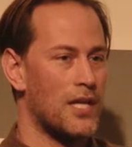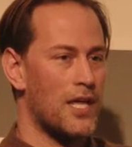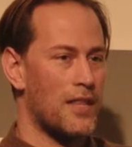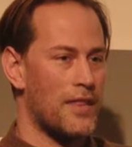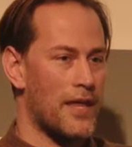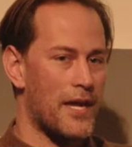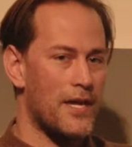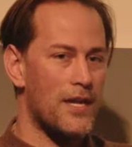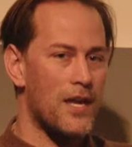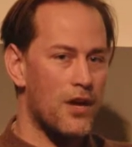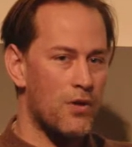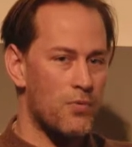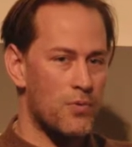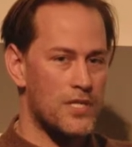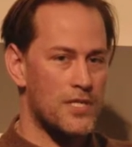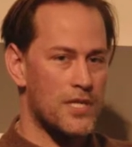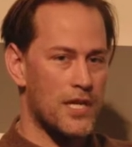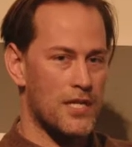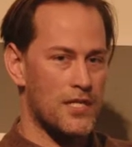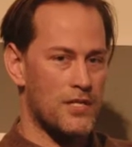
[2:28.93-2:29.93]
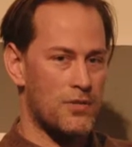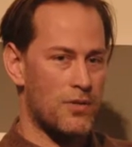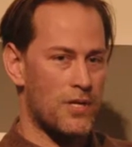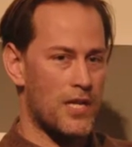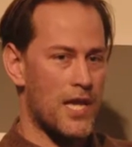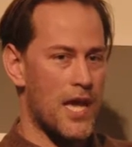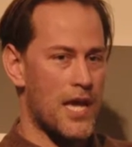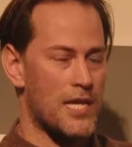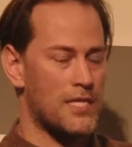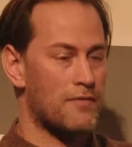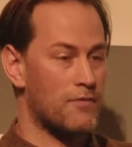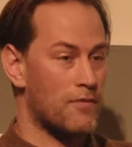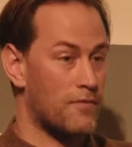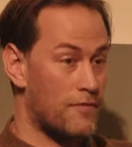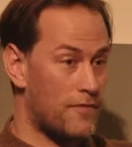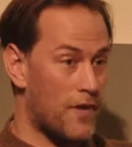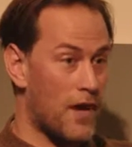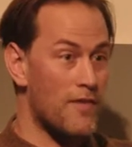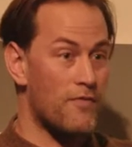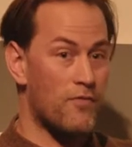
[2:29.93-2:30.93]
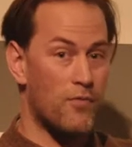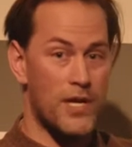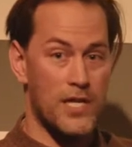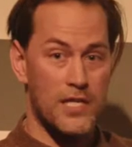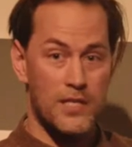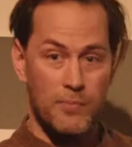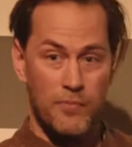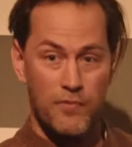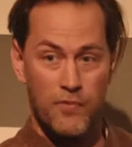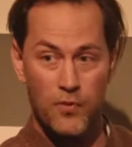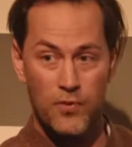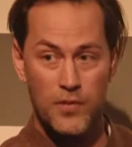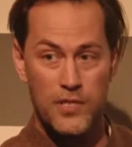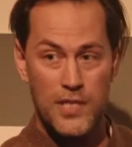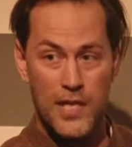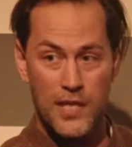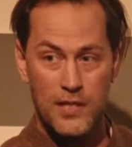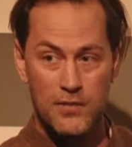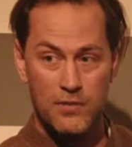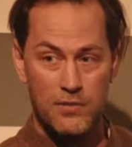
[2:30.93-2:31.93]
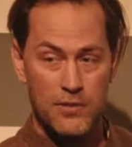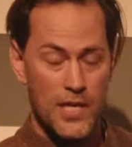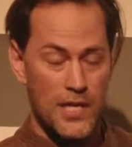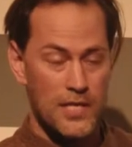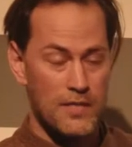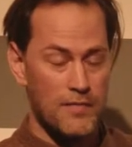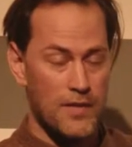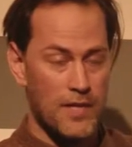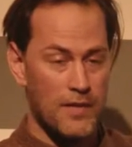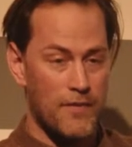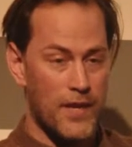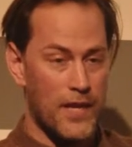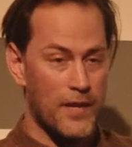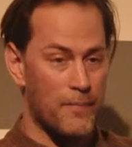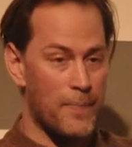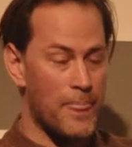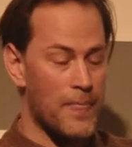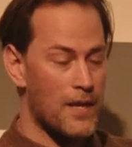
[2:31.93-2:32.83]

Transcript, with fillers: that no was turned to a yes five weeks before the scheduled date of the event.